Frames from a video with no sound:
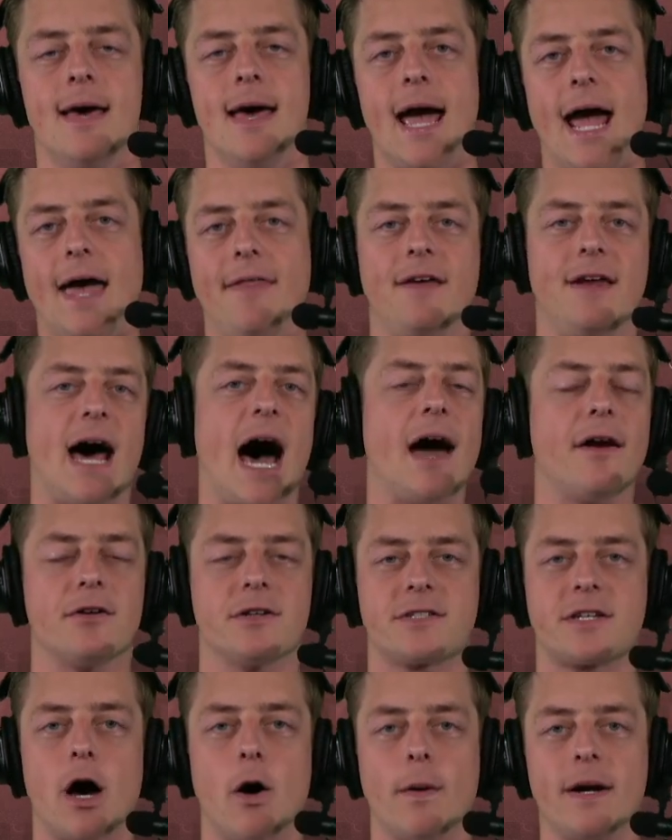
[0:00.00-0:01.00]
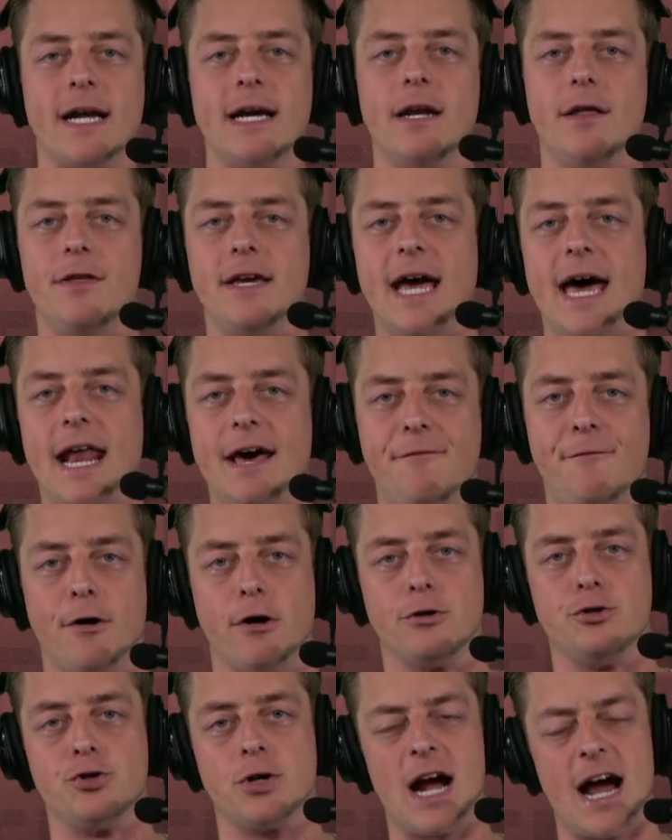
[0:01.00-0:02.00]
And the Niners going into the
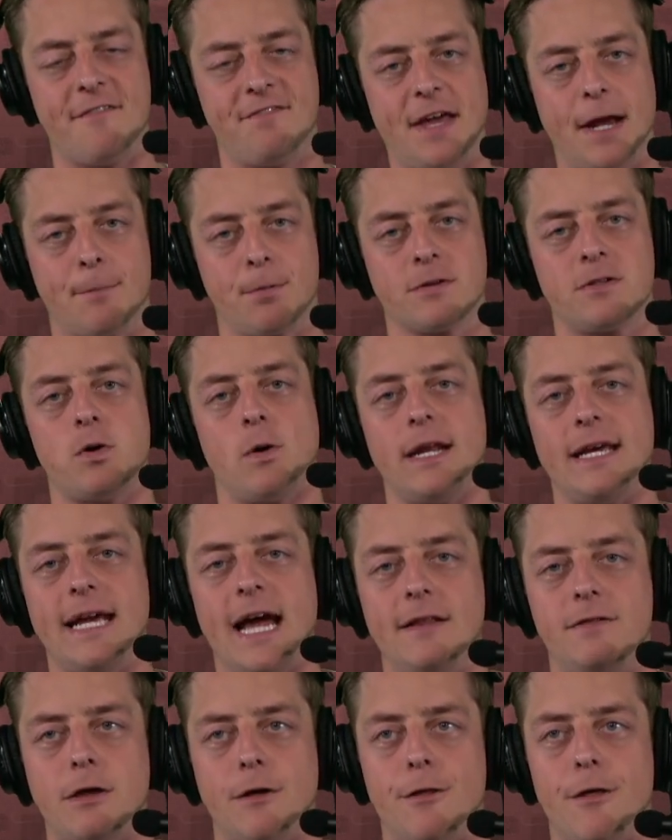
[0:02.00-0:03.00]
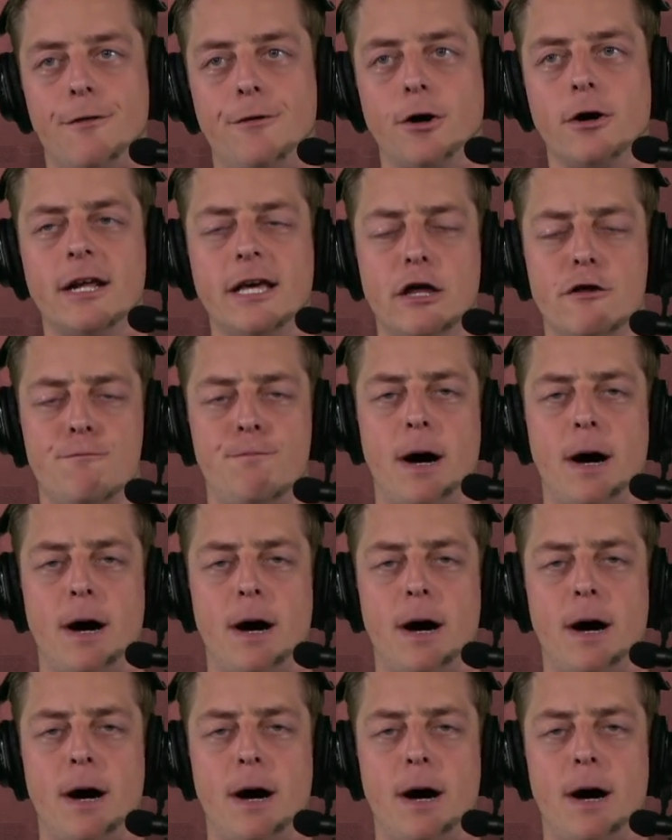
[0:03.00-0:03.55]
NFL draft, April 28th to the 30th,